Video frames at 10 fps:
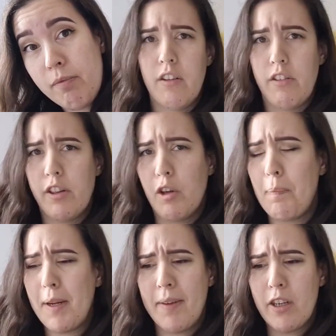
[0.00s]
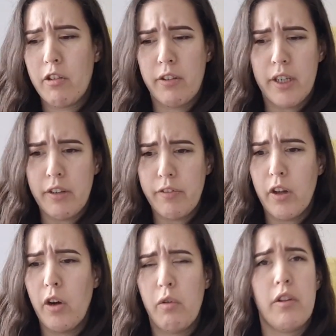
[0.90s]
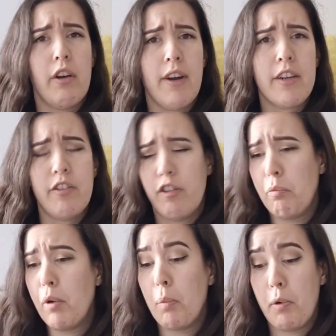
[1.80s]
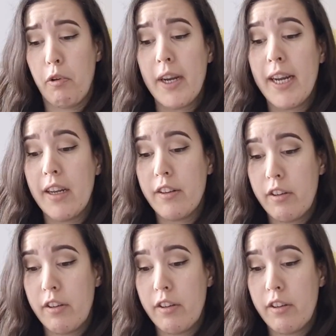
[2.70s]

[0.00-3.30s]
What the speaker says: So I thought I'd better make sure and give the whole directions a proper read.